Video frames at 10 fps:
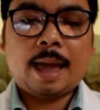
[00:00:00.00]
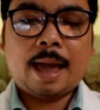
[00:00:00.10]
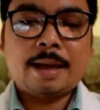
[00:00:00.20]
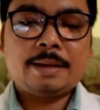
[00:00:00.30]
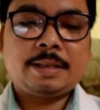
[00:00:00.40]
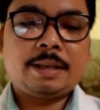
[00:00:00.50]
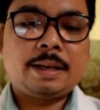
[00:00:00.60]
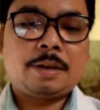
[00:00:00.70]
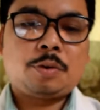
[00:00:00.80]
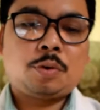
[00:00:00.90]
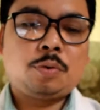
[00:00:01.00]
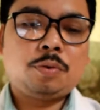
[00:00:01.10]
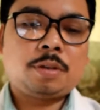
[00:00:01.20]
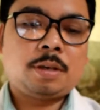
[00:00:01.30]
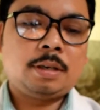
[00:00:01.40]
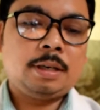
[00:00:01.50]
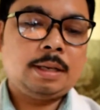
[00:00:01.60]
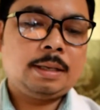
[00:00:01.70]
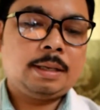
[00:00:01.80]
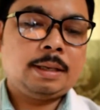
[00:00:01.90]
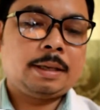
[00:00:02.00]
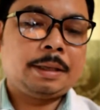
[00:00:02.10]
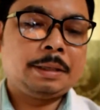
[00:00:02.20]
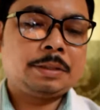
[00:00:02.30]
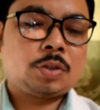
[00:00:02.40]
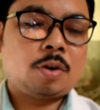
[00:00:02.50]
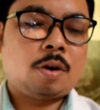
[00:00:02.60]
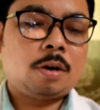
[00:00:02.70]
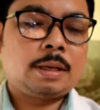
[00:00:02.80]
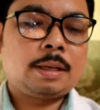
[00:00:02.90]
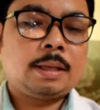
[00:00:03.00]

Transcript: Anterior two-third is called